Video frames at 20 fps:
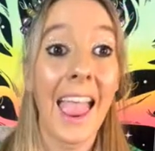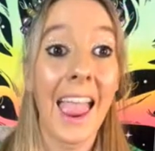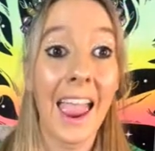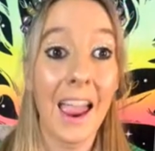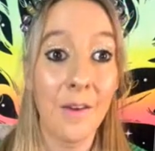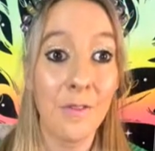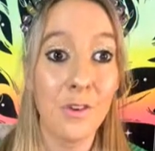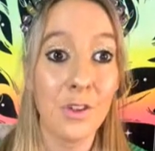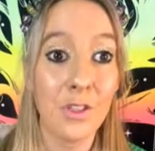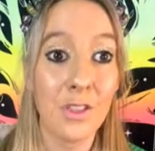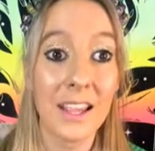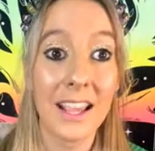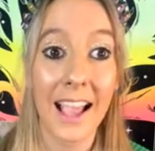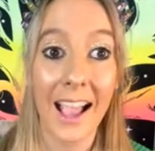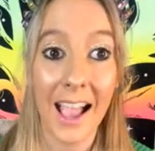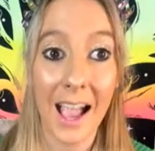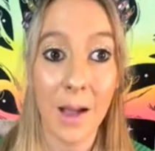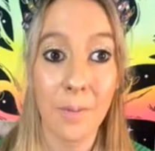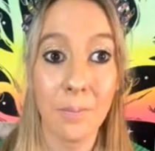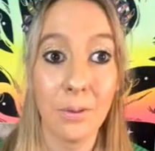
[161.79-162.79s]
Everything
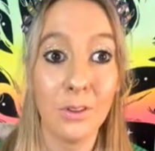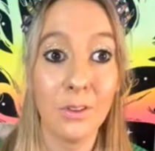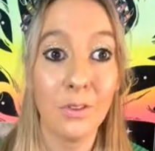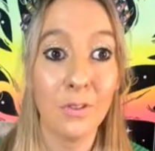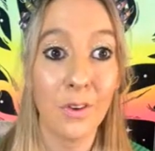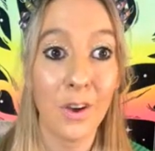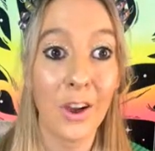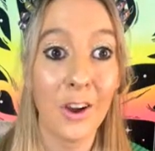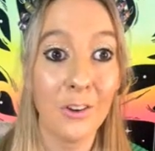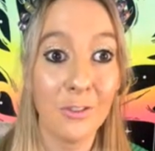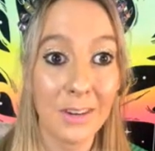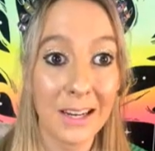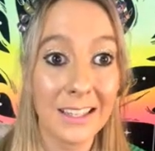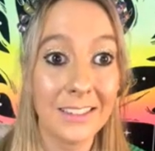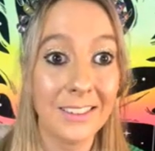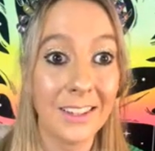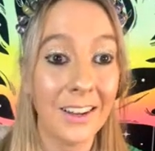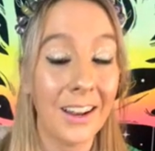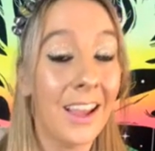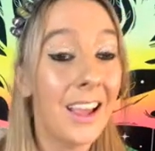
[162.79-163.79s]
happens for a
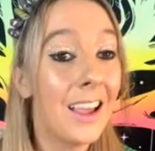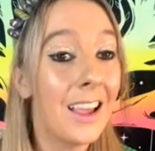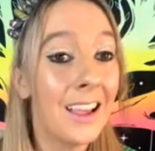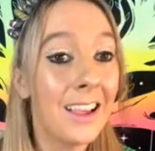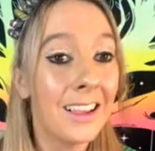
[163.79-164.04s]
reason.